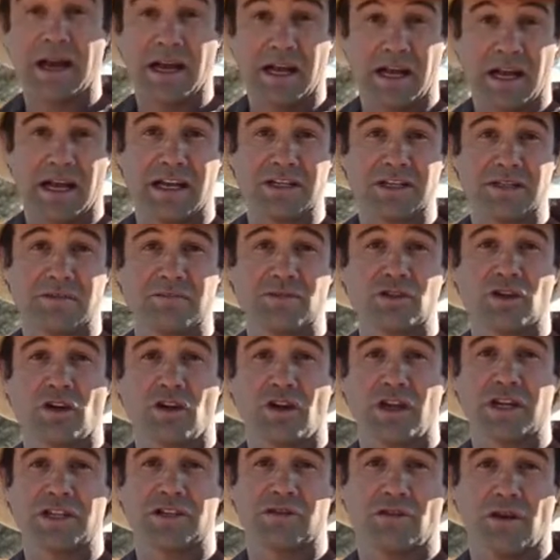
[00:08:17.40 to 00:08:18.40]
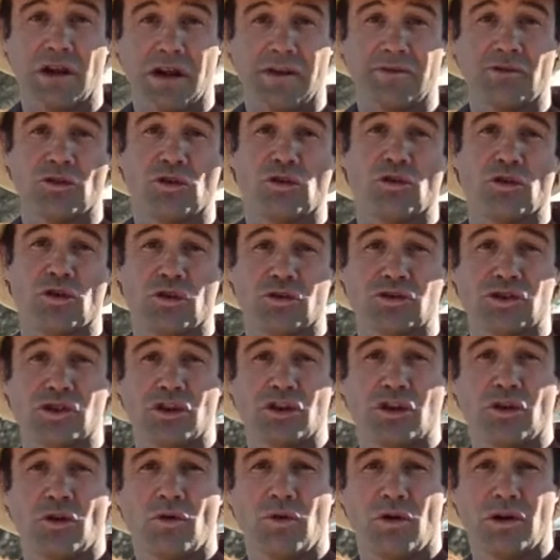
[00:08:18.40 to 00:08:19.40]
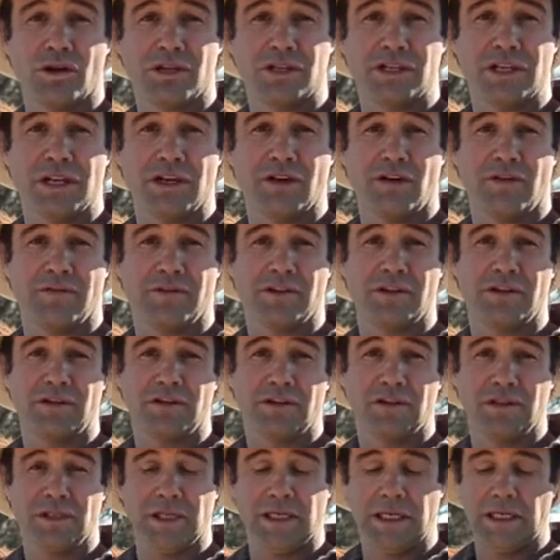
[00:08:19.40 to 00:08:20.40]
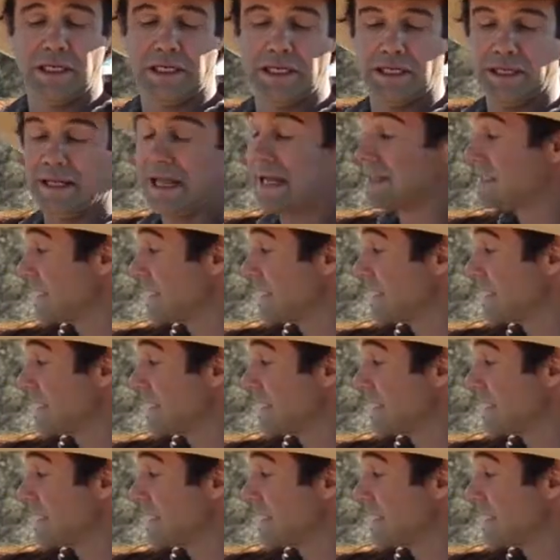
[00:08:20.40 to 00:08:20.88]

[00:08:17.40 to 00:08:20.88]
a custom size, so I have to order a certain quantity of it, and that's